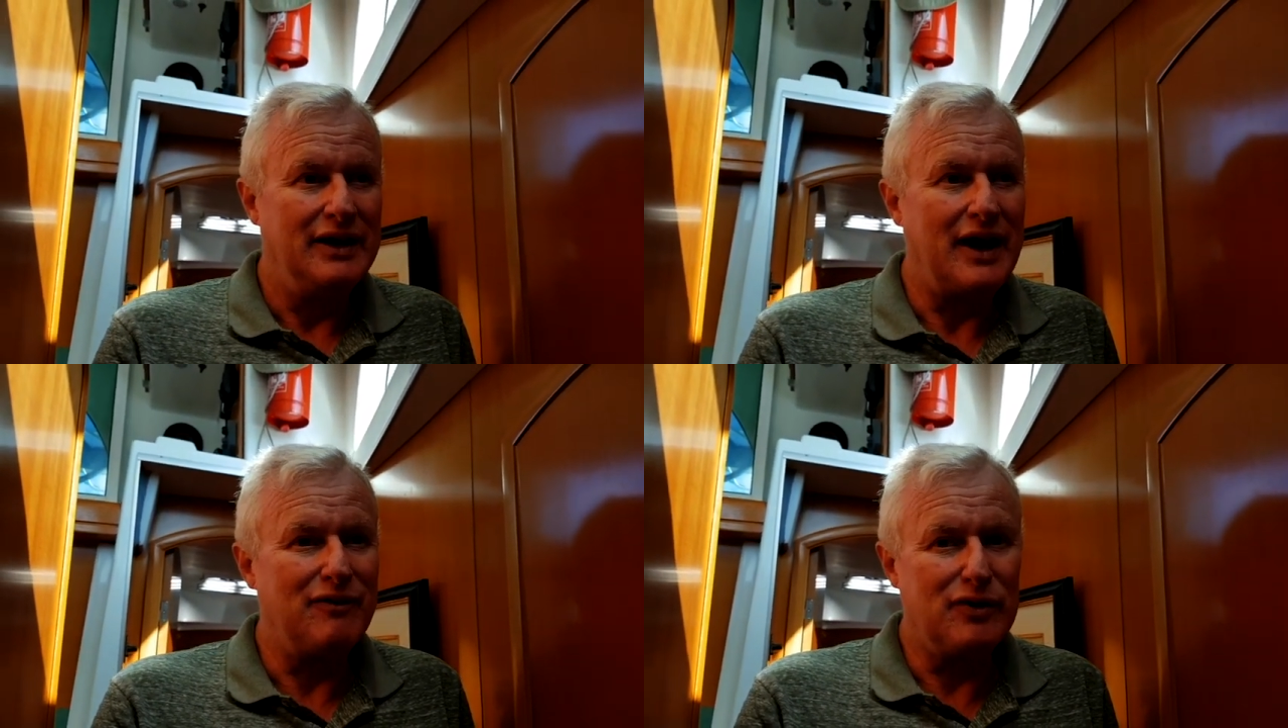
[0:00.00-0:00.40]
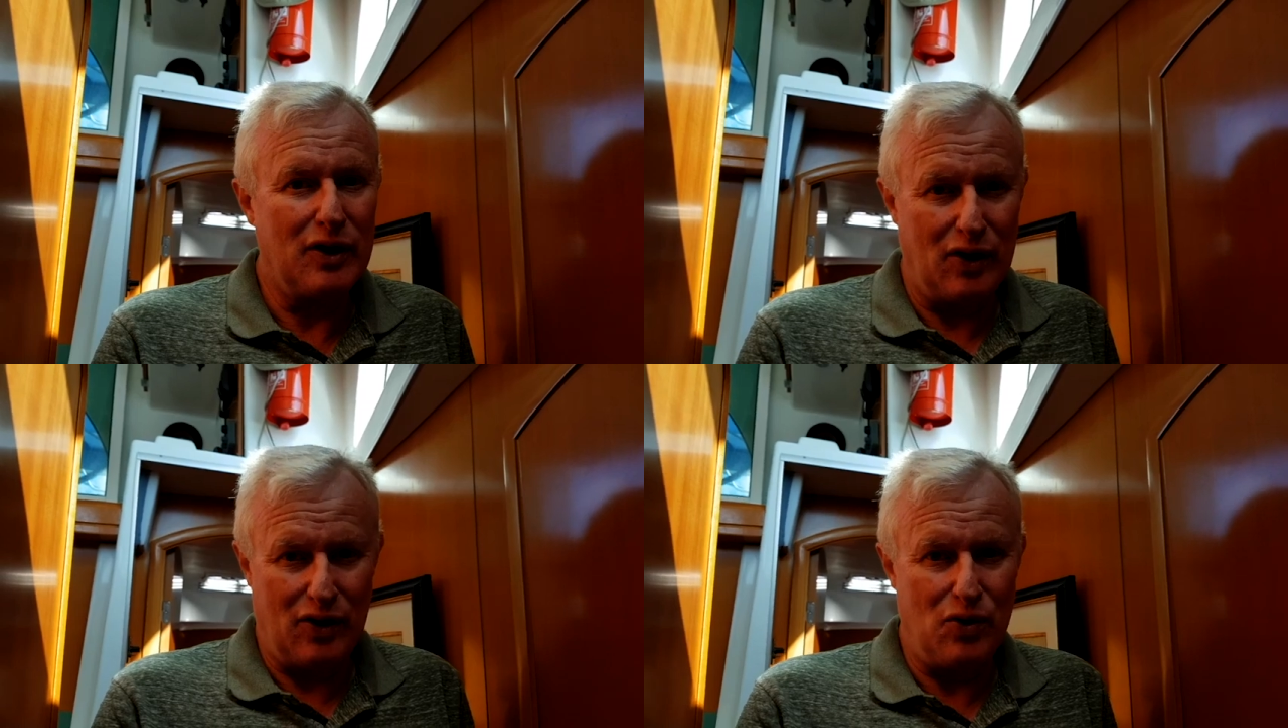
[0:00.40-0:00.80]
have
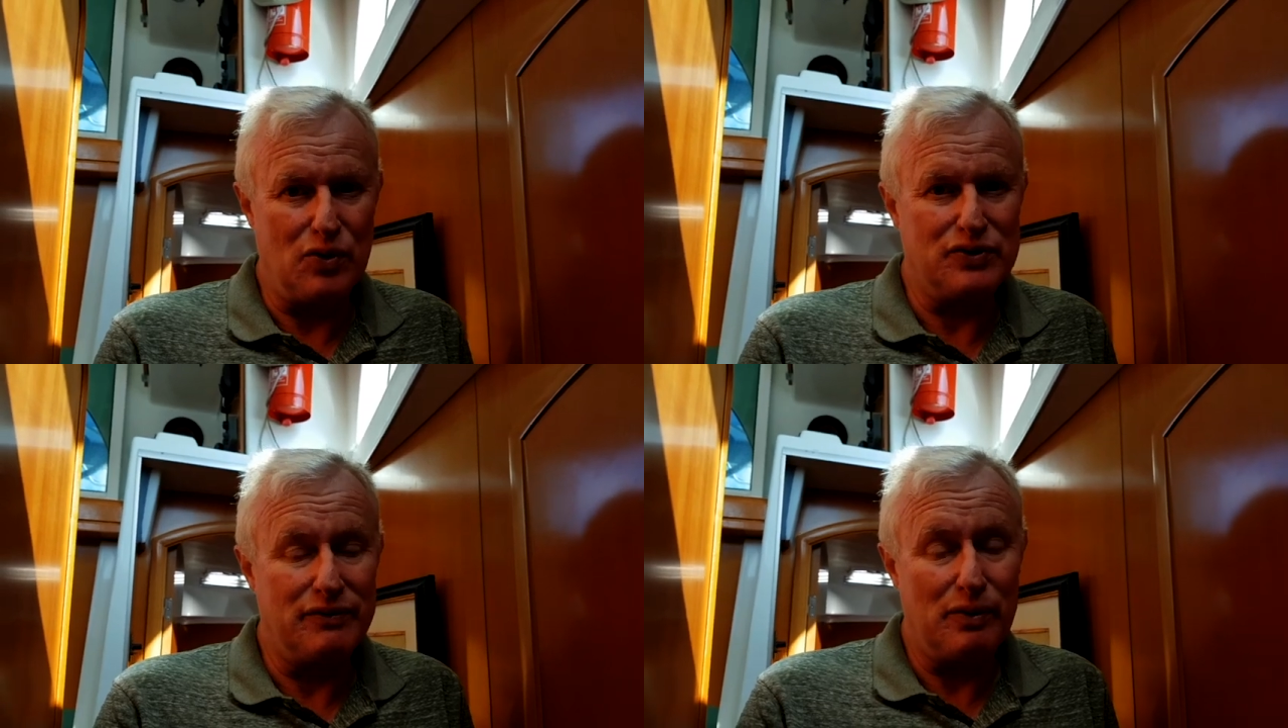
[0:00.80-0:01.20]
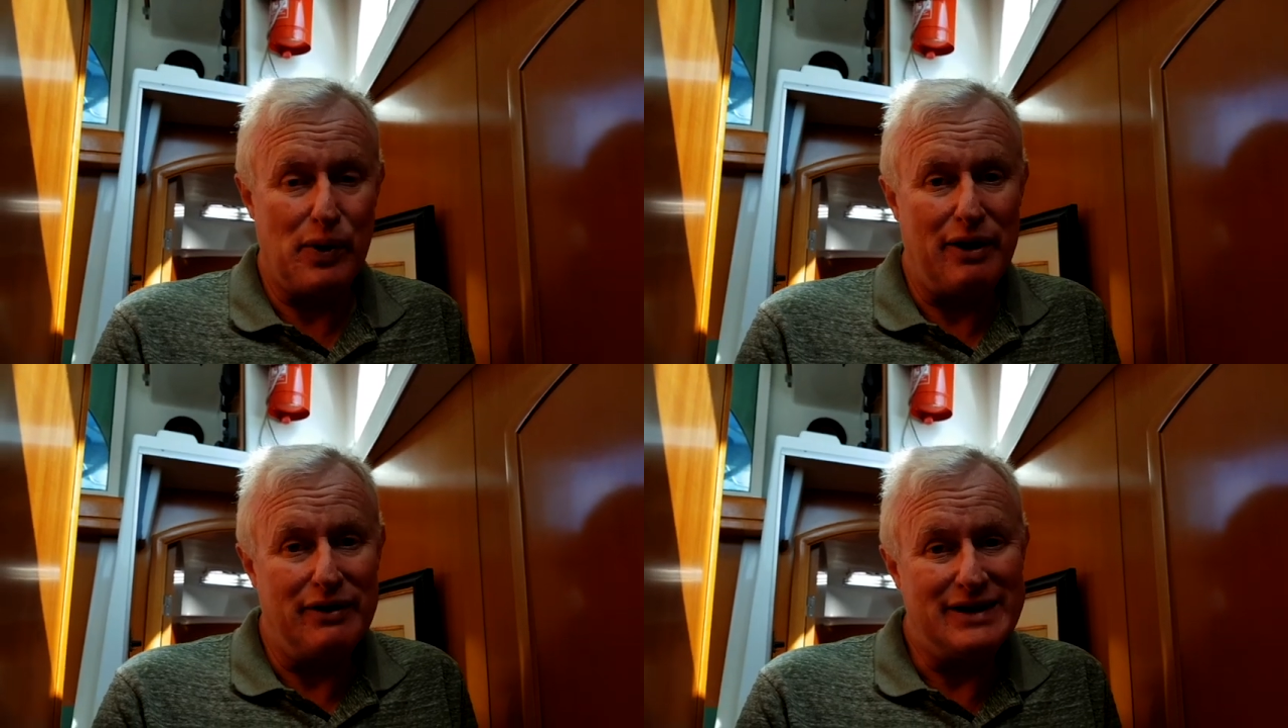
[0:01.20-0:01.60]
quarter of the
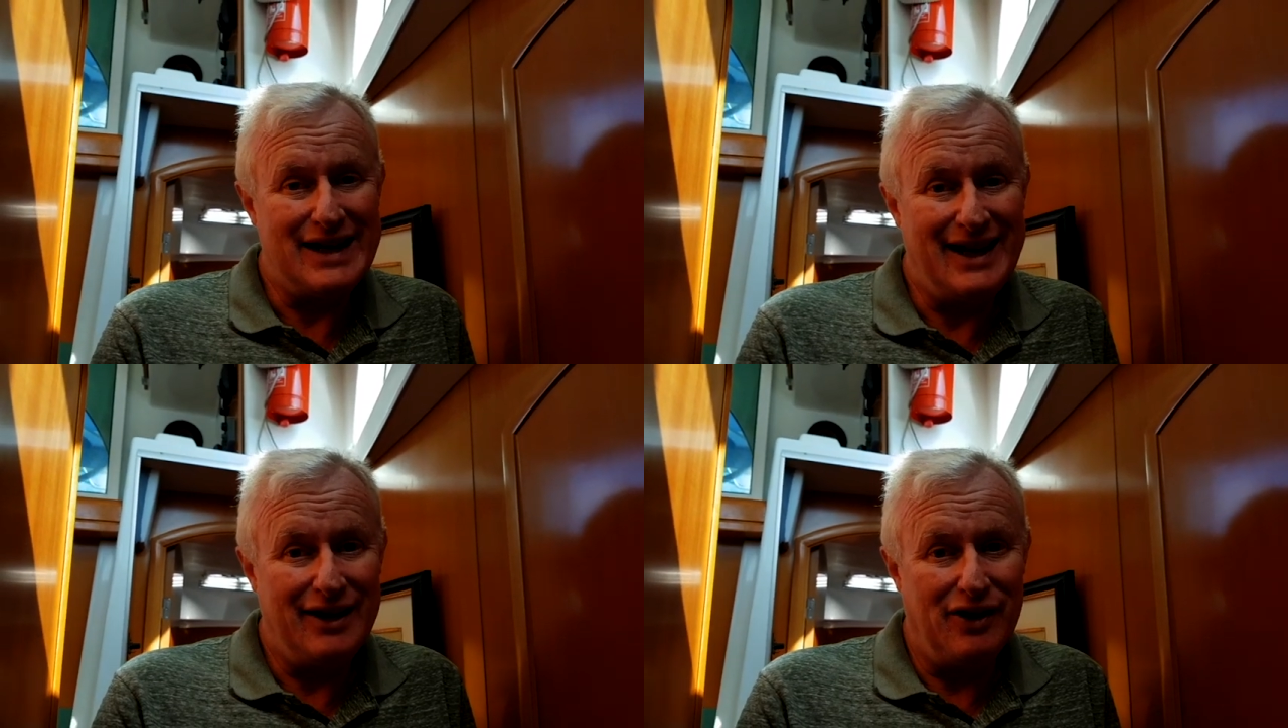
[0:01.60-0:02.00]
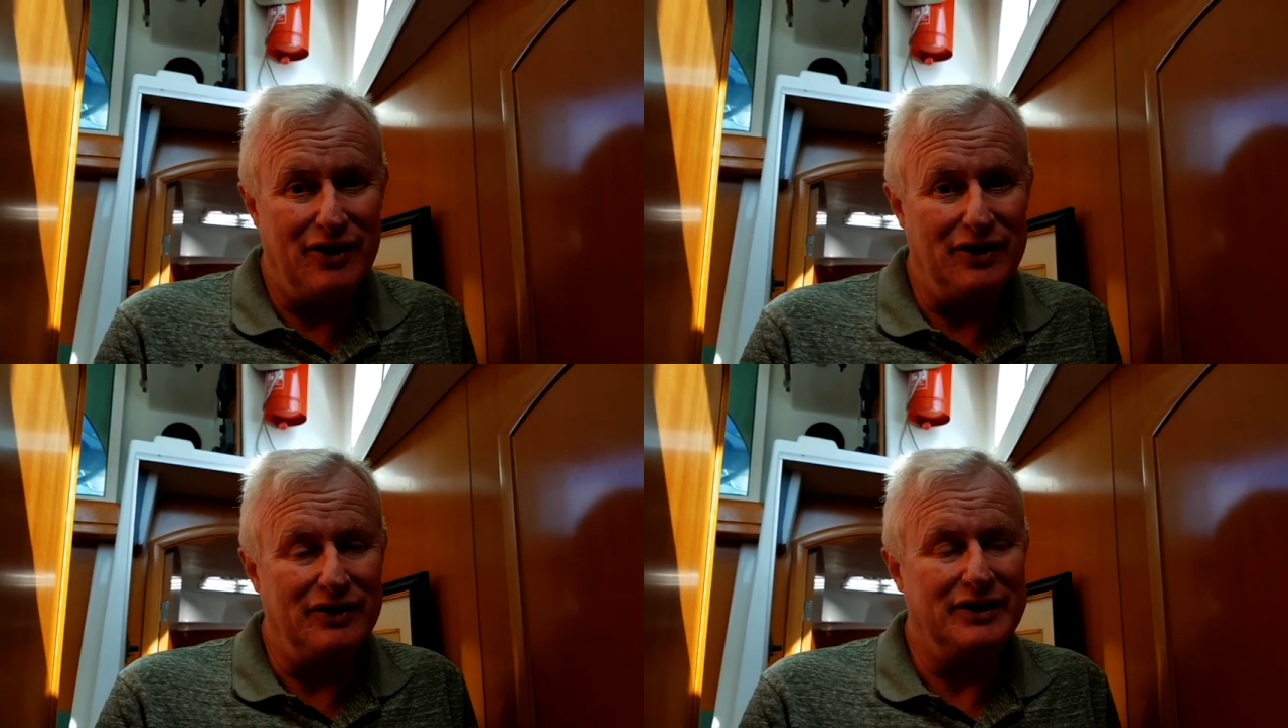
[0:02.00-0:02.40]
wear and tear
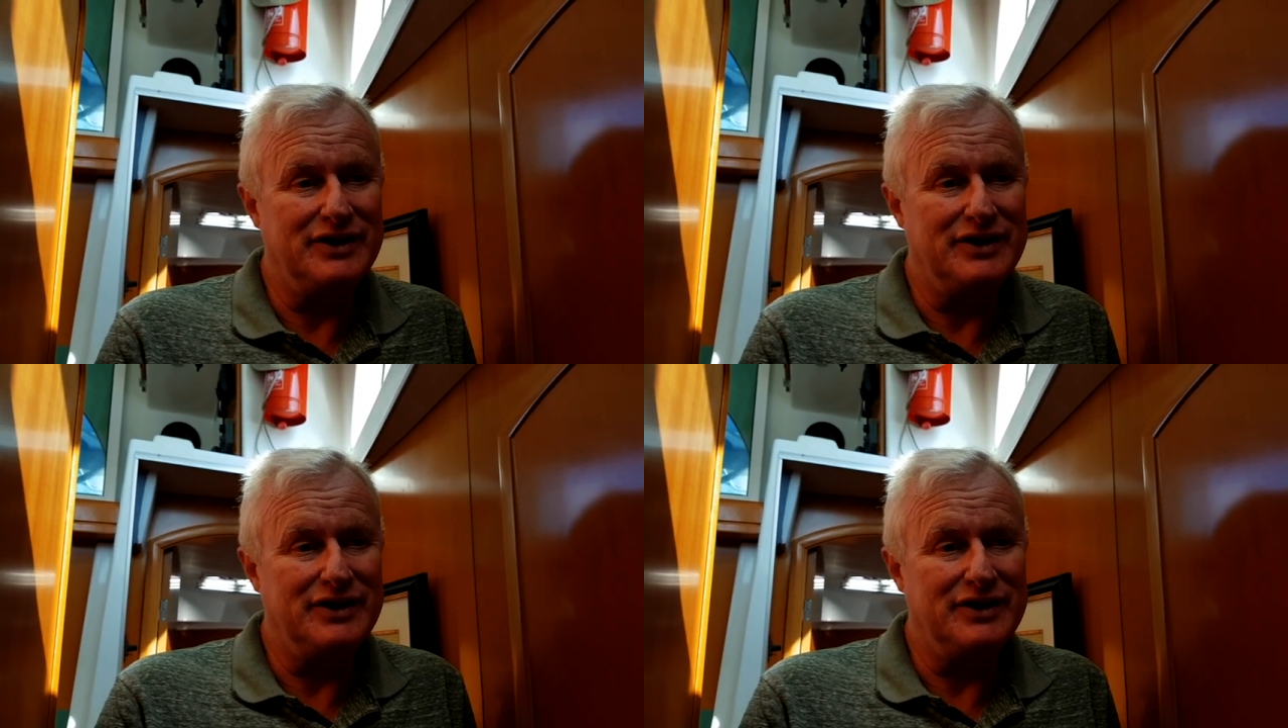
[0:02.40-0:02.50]
on.